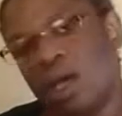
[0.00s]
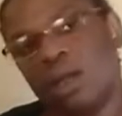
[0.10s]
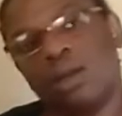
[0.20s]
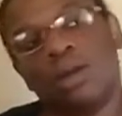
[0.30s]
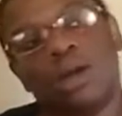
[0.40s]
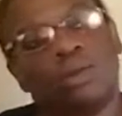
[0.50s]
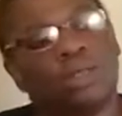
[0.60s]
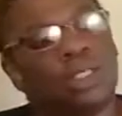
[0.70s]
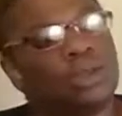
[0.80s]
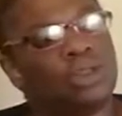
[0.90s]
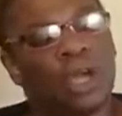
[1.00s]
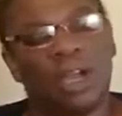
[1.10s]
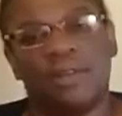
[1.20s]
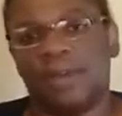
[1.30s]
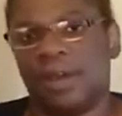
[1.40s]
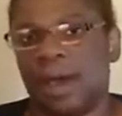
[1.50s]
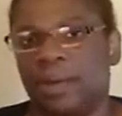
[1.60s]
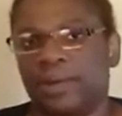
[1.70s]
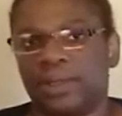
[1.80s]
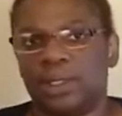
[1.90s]
you know, still trying to figure out what
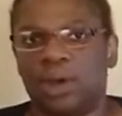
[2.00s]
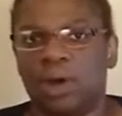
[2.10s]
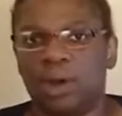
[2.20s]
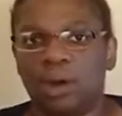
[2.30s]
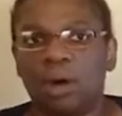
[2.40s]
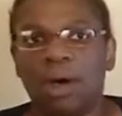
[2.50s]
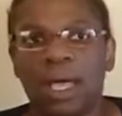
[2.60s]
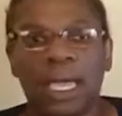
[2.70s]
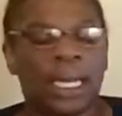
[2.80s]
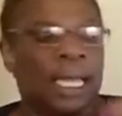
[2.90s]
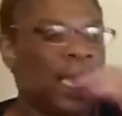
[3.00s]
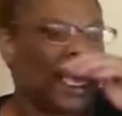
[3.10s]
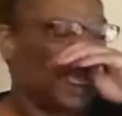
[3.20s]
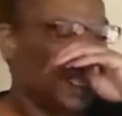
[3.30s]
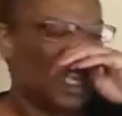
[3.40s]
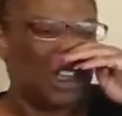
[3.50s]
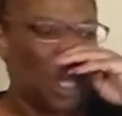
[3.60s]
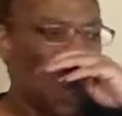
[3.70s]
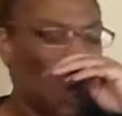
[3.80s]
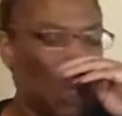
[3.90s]
was going on, you
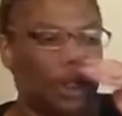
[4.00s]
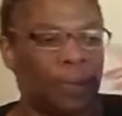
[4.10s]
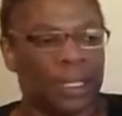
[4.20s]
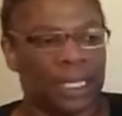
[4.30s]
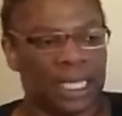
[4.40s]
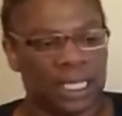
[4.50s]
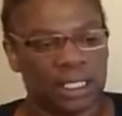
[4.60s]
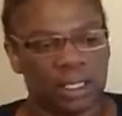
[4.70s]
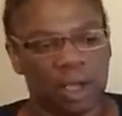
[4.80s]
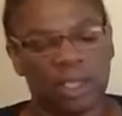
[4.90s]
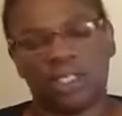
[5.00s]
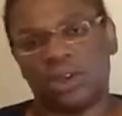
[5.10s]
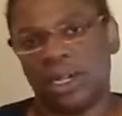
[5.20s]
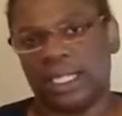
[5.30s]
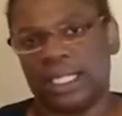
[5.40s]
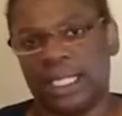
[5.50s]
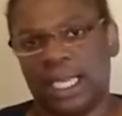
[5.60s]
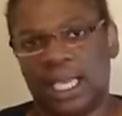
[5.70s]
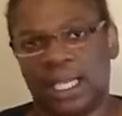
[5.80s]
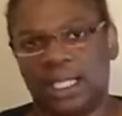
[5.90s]
know, the police are starting to
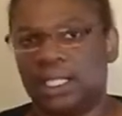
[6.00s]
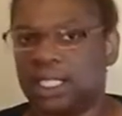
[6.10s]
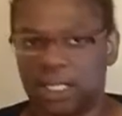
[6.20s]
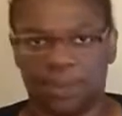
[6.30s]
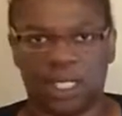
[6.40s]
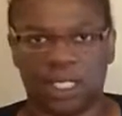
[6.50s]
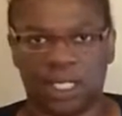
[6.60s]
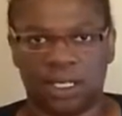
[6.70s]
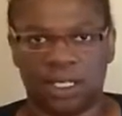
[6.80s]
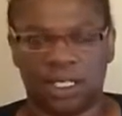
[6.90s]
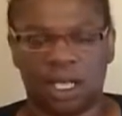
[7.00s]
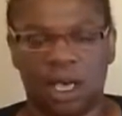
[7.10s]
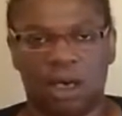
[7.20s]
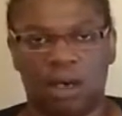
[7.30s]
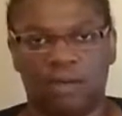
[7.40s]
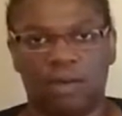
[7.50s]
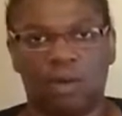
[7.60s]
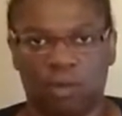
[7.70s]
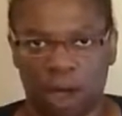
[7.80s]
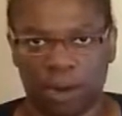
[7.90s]
get suspicious of
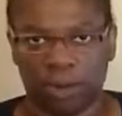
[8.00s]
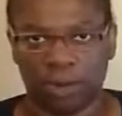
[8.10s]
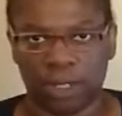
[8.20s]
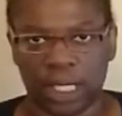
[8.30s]
Ronald.